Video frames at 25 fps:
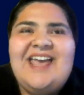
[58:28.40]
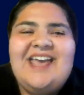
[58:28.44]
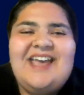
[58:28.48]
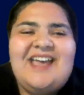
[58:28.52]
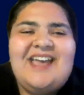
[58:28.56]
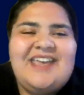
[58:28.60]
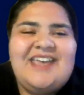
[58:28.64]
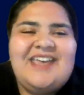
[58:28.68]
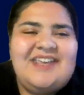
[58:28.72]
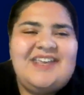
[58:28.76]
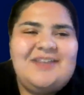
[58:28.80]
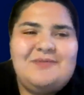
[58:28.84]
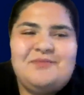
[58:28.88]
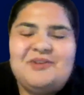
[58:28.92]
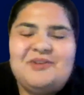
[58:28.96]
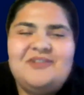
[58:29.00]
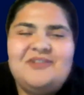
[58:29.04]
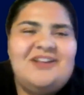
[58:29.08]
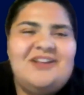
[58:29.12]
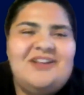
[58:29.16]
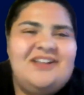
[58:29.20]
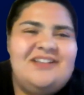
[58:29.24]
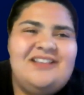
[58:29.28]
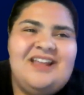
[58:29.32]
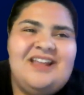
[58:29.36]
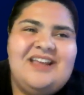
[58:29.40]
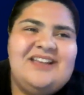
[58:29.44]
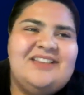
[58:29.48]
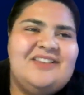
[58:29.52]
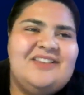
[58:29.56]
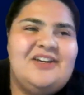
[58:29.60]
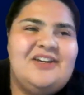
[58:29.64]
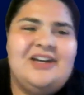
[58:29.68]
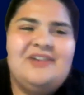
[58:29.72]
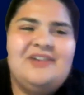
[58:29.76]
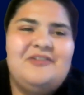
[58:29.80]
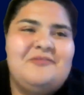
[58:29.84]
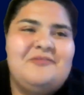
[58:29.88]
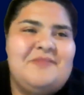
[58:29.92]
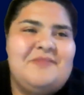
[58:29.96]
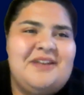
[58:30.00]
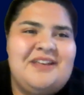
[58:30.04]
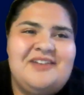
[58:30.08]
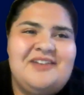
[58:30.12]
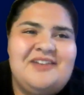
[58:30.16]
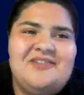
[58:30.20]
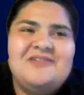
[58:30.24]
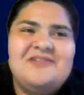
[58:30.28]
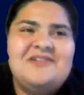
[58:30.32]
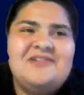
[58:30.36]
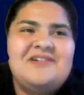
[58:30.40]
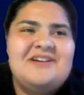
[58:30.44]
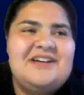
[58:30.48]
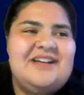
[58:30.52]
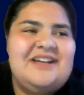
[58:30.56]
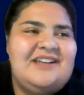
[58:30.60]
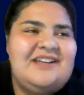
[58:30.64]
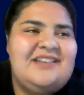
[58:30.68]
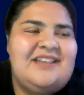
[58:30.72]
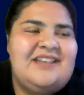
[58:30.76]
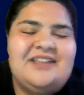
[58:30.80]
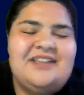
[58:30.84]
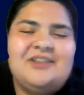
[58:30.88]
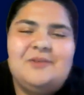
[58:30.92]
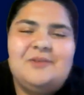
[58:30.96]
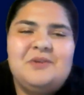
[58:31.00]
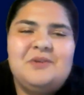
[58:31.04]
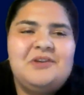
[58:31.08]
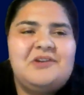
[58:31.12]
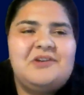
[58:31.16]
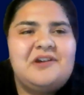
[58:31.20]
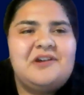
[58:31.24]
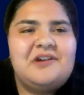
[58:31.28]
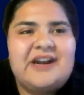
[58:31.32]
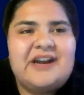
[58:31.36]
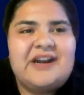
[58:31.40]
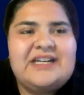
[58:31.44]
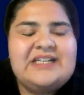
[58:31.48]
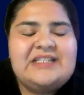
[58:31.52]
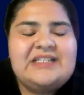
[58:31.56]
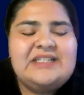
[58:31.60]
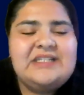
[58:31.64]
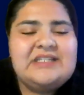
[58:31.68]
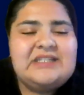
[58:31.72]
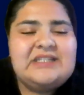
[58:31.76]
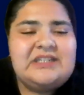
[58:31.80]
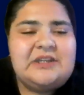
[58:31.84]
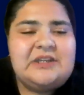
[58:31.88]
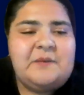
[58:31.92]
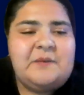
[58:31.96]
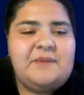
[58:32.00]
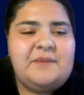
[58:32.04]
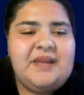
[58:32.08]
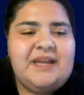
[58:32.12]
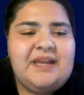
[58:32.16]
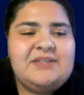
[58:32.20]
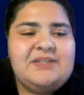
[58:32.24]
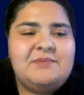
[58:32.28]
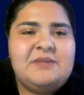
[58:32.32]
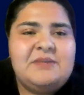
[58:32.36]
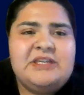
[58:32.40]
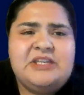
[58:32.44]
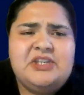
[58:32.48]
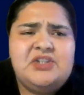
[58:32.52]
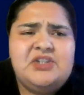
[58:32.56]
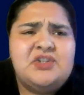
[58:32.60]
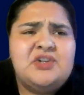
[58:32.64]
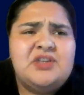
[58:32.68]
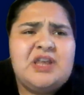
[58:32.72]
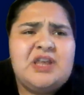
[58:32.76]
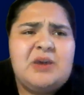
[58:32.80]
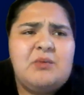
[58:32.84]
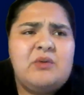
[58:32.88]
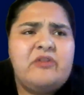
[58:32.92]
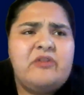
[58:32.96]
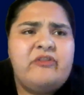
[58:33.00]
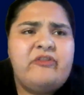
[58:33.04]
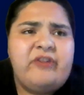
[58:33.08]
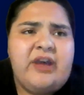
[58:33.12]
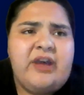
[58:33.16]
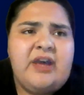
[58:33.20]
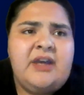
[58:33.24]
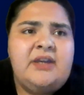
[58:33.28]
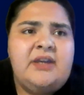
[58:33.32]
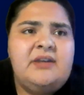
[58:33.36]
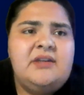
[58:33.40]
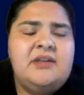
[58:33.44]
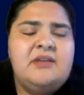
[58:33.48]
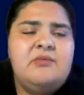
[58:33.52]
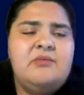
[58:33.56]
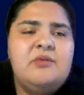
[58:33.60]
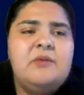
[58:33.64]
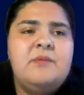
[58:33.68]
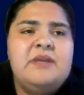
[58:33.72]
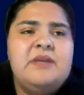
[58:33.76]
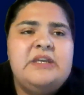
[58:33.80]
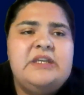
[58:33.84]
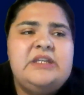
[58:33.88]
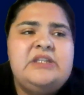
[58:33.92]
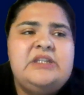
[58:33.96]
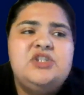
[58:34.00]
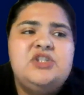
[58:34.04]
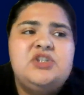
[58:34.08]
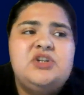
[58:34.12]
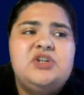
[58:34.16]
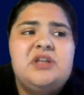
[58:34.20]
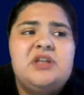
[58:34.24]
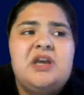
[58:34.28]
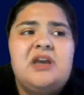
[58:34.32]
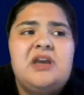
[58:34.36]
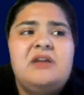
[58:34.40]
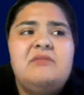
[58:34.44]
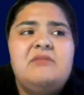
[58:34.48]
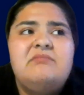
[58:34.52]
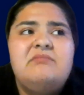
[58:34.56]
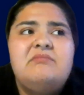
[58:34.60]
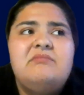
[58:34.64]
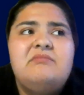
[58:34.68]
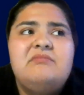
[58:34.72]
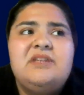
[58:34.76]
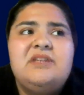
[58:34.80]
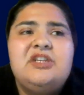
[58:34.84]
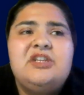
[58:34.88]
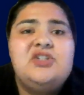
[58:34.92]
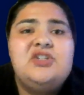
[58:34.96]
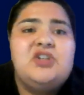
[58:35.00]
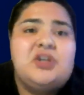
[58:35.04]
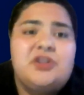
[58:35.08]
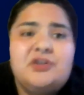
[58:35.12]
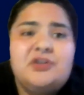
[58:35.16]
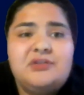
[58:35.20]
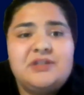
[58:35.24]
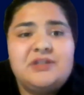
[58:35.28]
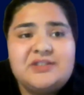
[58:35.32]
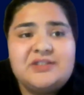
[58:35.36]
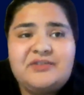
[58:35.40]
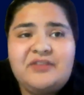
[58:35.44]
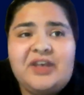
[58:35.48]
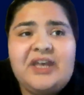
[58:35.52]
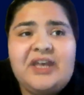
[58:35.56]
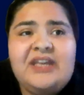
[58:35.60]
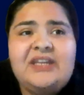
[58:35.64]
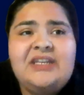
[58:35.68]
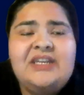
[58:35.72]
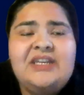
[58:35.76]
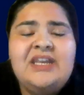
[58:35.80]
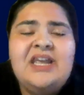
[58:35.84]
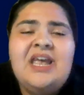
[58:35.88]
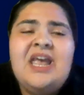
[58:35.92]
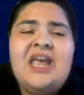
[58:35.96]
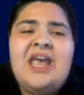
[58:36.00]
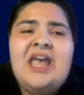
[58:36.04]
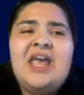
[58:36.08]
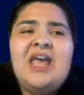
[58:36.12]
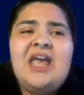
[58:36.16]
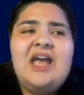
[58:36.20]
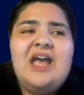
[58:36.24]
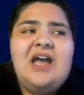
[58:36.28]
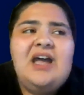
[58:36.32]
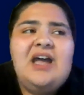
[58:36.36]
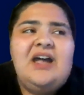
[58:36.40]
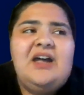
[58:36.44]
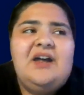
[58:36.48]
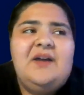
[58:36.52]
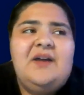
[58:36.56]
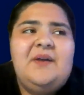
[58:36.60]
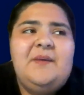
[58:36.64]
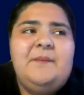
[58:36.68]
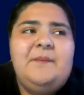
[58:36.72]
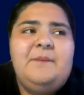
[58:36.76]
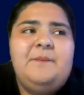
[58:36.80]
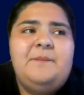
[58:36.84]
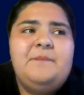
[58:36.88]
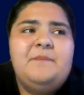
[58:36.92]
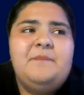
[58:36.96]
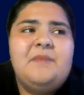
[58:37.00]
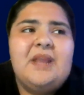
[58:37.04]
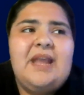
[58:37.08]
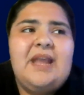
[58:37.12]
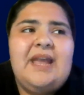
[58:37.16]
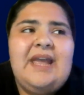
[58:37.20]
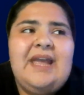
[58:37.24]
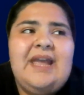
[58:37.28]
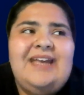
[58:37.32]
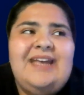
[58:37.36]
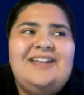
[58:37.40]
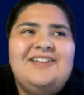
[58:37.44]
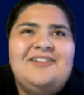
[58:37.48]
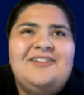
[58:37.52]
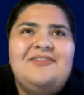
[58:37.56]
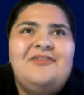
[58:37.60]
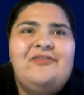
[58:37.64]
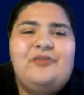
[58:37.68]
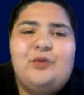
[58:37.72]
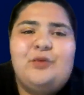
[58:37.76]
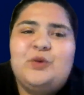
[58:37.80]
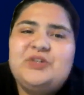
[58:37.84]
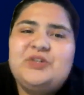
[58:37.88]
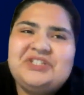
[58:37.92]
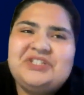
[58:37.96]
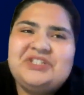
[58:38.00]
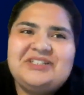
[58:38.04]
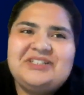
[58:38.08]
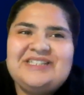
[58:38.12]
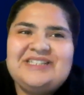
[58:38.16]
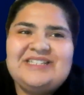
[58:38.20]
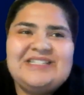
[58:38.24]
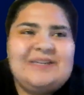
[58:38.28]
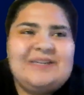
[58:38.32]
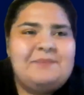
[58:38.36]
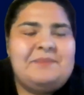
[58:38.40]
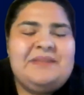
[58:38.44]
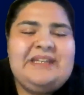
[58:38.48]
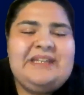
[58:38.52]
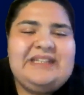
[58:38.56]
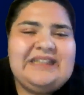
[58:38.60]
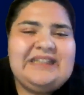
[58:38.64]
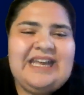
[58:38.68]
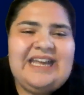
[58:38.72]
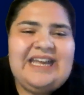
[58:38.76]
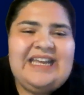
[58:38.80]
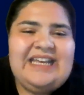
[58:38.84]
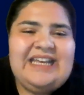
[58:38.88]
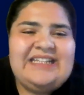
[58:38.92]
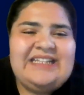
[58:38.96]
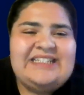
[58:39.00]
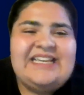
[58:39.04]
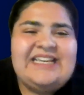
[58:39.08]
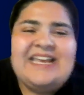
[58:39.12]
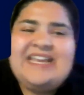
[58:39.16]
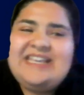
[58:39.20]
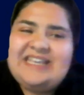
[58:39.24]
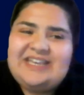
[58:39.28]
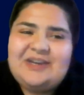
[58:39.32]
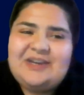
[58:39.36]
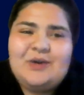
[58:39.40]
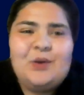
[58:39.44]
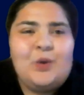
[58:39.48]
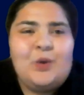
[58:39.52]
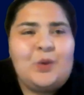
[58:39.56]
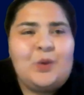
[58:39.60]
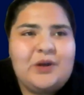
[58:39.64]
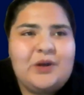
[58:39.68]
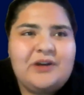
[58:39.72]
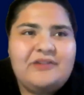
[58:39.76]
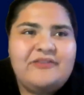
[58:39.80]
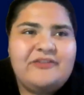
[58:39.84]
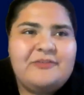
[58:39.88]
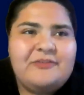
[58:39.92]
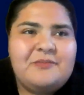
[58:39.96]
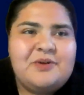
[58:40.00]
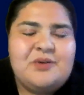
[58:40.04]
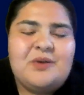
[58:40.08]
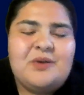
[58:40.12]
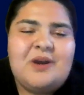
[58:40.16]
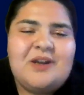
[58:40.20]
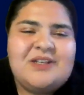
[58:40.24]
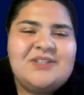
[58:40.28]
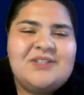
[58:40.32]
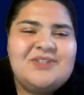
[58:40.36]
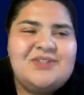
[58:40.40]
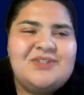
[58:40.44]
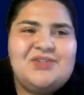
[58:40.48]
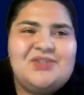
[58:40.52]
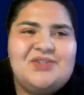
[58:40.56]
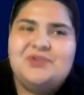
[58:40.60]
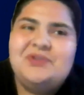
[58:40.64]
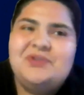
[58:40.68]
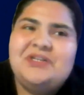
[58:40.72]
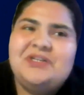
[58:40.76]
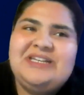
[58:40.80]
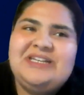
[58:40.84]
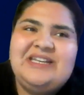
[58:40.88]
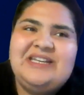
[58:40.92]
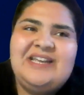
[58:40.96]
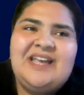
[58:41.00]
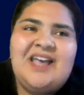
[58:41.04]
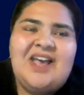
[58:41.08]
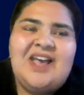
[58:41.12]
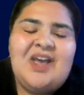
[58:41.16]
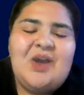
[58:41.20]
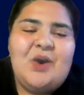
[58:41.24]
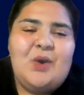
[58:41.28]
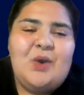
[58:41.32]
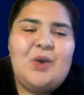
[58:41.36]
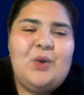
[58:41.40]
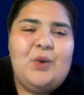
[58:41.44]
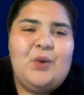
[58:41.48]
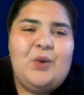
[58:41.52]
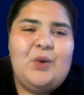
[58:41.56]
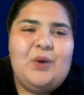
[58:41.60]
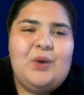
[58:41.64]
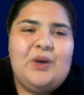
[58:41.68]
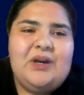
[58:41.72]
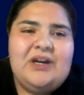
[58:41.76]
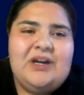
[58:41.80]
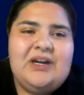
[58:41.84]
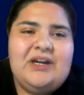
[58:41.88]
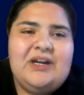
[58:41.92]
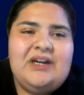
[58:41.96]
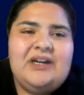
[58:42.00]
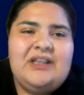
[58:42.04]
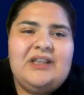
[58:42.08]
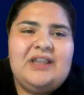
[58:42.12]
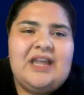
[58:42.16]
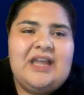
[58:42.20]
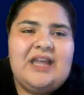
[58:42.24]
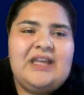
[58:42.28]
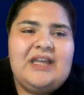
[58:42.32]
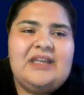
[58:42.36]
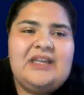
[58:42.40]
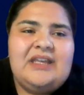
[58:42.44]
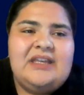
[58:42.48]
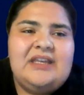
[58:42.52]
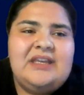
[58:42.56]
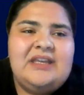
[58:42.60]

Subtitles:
in like the government or in like the bureaucratic system that's making sure that we're fed. We're making sure that each other is fed. And unfortunately, something like taking corn from across the street, or like